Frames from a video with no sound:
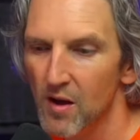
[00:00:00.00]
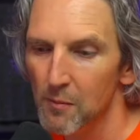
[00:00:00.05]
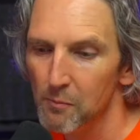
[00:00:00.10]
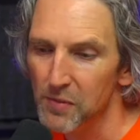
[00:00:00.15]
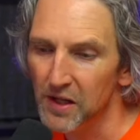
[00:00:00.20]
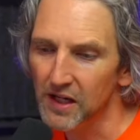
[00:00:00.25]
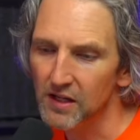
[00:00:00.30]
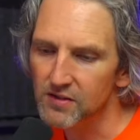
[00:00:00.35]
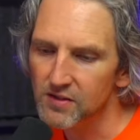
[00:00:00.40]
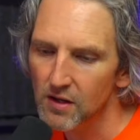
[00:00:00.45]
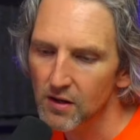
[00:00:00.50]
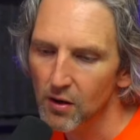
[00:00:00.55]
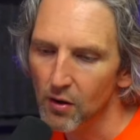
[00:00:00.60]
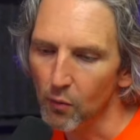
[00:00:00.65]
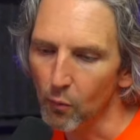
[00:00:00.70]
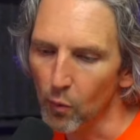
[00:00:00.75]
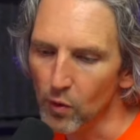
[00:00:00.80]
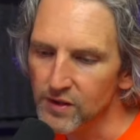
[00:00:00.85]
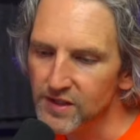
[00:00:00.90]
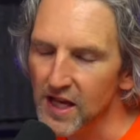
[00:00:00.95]
because
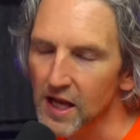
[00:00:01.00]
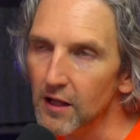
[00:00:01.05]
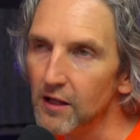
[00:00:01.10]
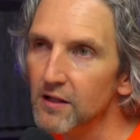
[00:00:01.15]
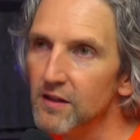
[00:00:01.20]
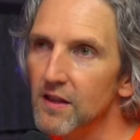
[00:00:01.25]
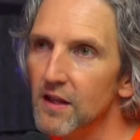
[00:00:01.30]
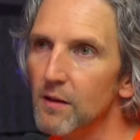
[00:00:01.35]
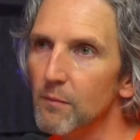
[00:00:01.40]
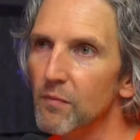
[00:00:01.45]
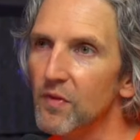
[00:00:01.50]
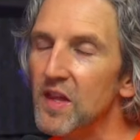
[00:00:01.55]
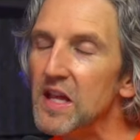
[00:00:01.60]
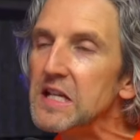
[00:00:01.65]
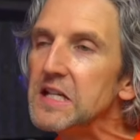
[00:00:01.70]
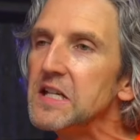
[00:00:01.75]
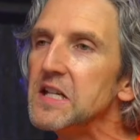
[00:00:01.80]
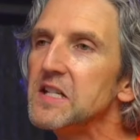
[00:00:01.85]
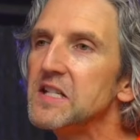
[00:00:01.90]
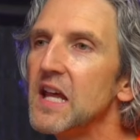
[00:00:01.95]
we're telling them
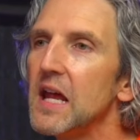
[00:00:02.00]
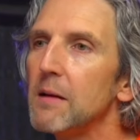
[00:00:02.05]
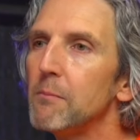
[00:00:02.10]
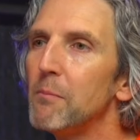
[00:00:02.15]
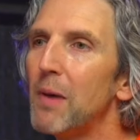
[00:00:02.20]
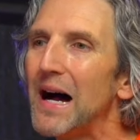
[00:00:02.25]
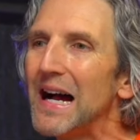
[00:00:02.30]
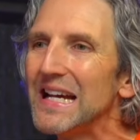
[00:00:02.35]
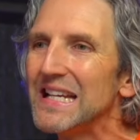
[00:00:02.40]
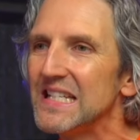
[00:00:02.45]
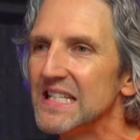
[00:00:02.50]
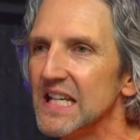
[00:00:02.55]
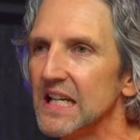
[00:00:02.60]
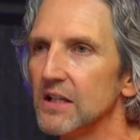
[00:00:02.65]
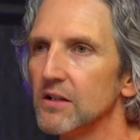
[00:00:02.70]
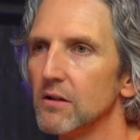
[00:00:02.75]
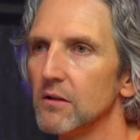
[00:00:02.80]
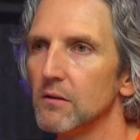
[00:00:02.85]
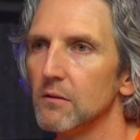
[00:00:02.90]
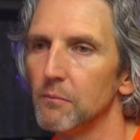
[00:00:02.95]
this is a buy
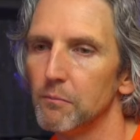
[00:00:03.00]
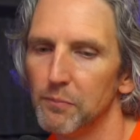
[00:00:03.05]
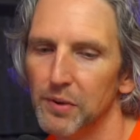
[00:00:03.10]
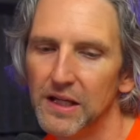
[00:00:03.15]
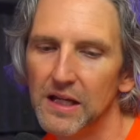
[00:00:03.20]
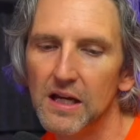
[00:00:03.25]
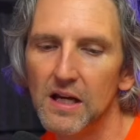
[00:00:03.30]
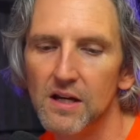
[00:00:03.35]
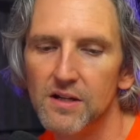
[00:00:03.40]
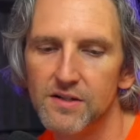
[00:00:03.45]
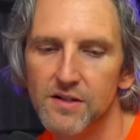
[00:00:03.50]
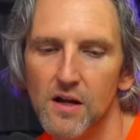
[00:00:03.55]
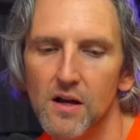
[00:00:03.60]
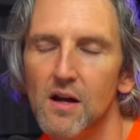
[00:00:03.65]
signal. P.S.